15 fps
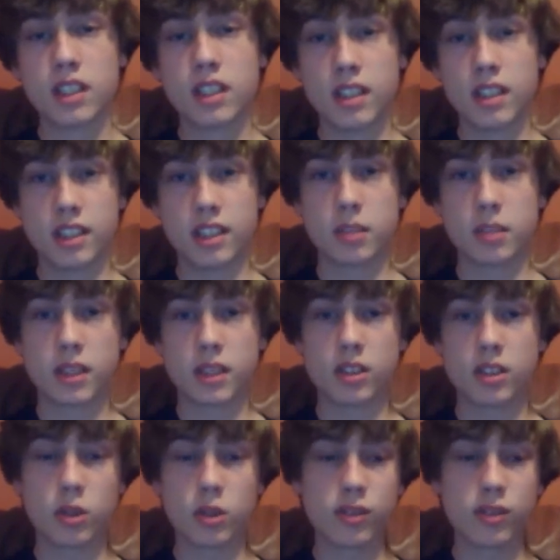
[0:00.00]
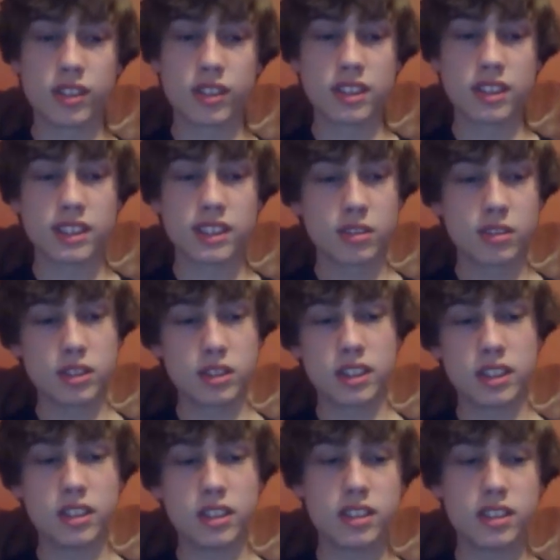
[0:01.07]
Now, my goal for this was to
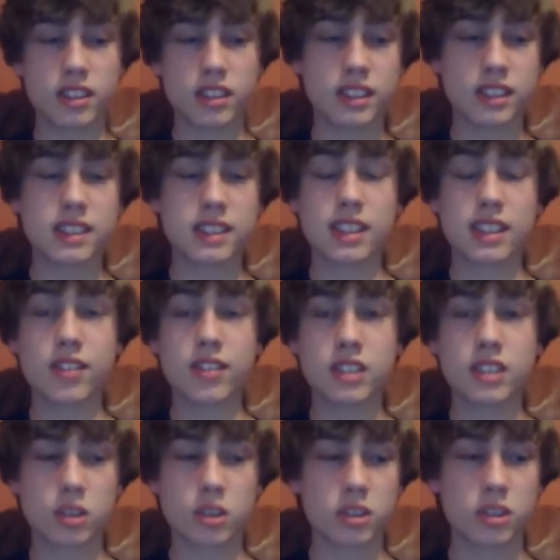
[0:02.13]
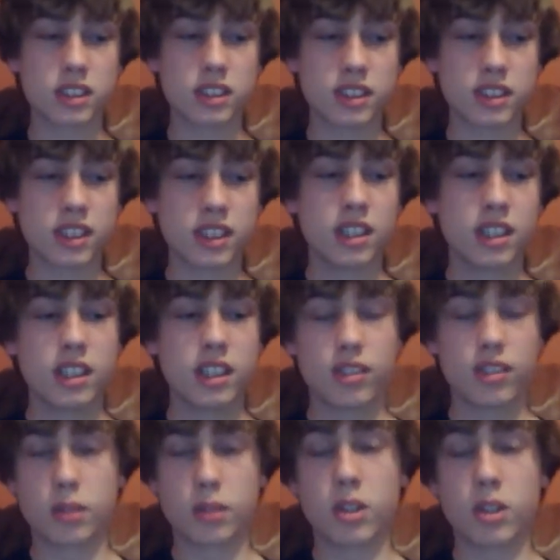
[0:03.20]
use at least 7 sources
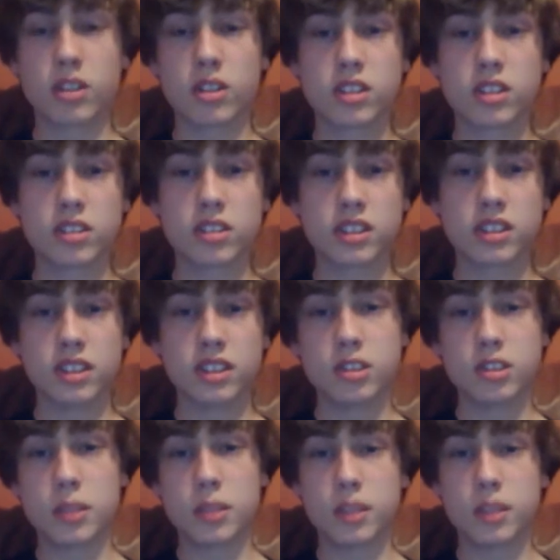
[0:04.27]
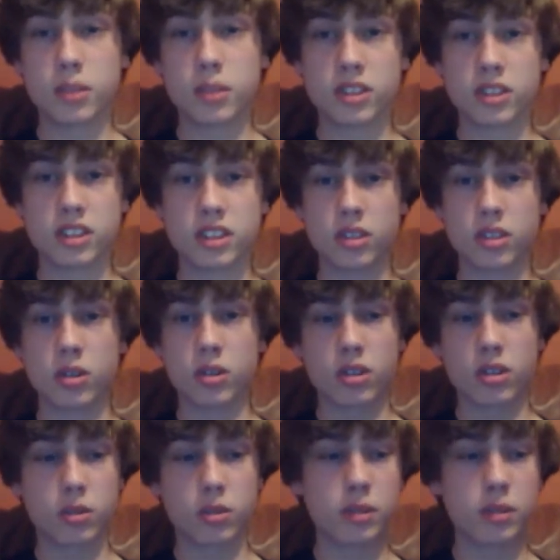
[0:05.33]
from articles, newspapers, or
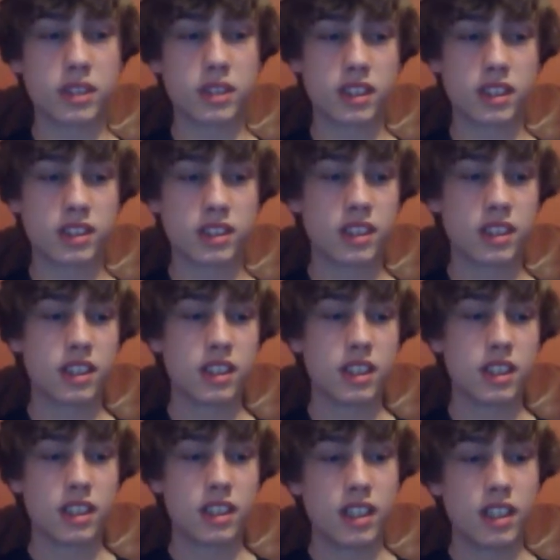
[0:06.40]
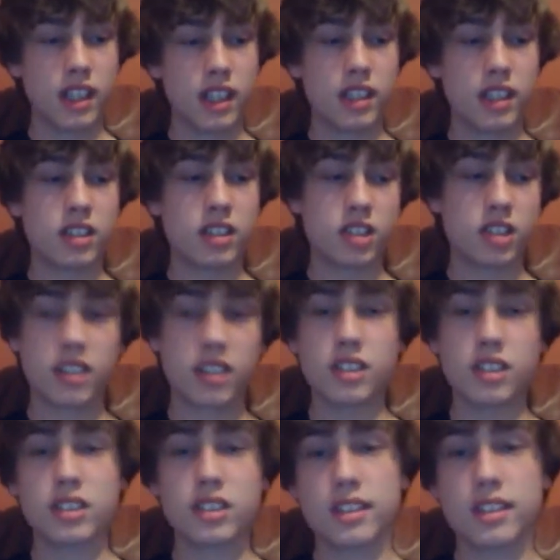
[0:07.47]
websites, and trying to
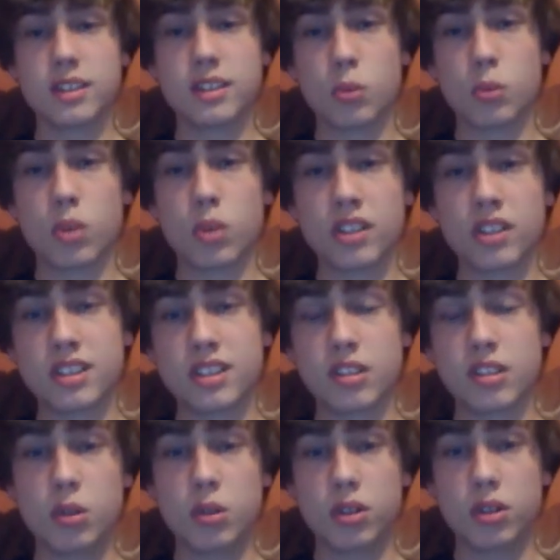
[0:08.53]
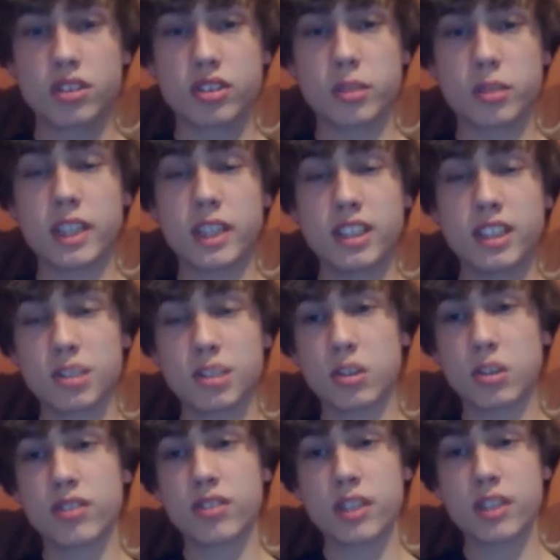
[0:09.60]
use at least 1 to 2 quotes from each one
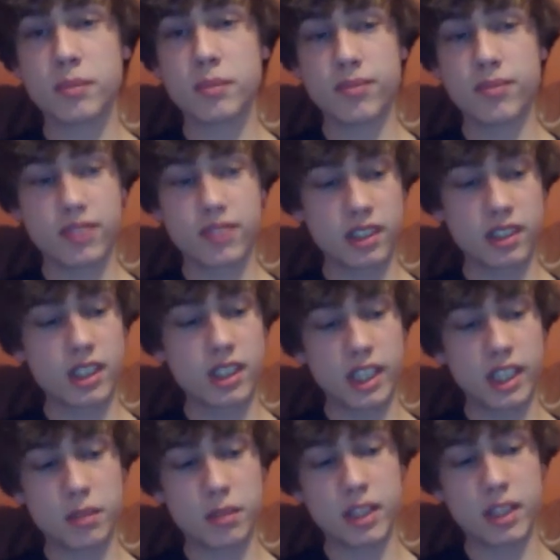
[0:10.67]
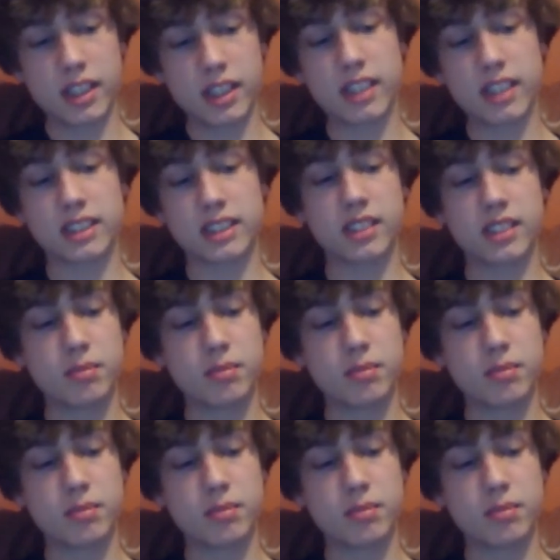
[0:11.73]
of them in my essay.